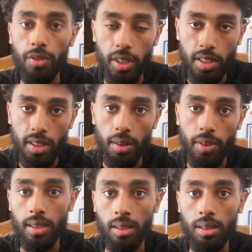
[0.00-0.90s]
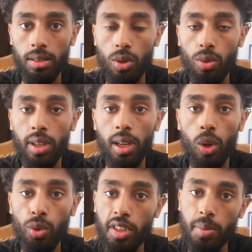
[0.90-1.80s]
first server. So the
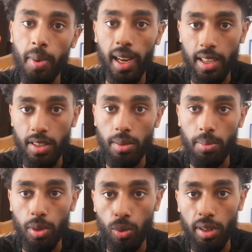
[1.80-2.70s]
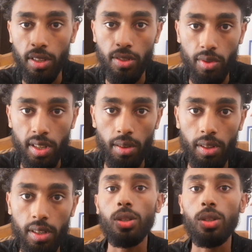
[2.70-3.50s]
load is balanced between the 3 servers.